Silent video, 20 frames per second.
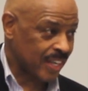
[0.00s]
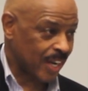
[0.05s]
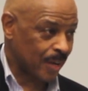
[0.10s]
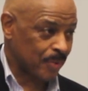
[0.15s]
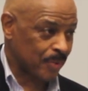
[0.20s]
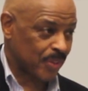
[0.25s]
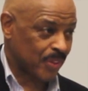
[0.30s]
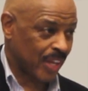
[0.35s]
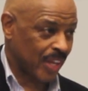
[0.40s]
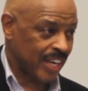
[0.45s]

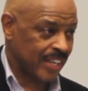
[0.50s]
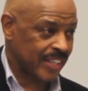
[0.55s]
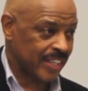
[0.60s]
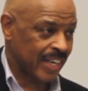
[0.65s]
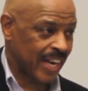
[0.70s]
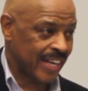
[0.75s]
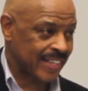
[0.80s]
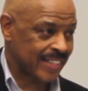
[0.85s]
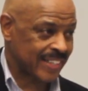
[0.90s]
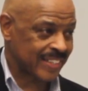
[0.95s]
Everything
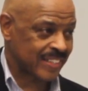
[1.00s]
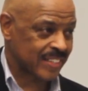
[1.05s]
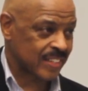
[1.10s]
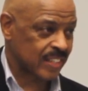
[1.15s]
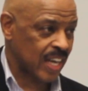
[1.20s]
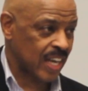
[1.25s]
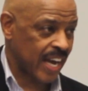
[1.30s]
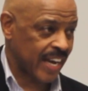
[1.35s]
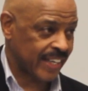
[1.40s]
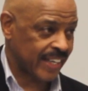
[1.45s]
that I
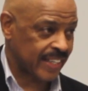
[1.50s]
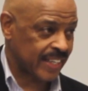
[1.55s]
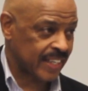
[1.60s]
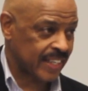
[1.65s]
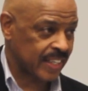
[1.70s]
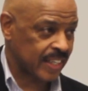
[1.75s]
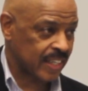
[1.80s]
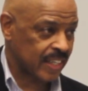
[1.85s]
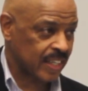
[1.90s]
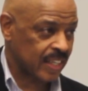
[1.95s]
disliked,
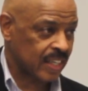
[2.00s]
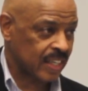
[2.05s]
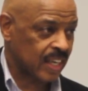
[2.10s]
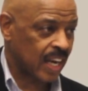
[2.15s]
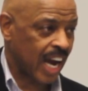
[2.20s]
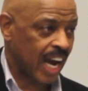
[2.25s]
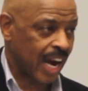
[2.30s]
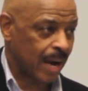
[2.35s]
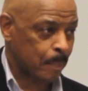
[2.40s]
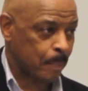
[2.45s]

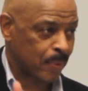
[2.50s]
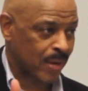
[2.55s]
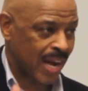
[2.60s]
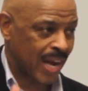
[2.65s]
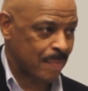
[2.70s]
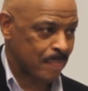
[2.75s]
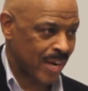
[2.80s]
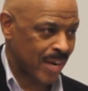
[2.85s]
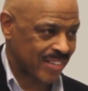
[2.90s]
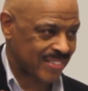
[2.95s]
I
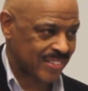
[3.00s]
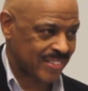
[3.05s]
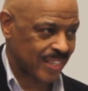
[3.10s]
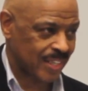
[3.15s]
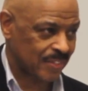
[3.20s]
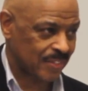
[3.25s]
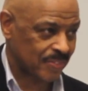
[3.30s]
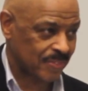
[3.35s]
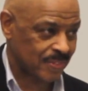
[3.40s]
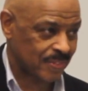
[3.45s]
applied
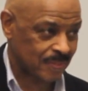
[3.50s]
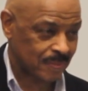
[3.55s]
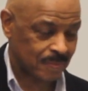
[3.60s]
myself.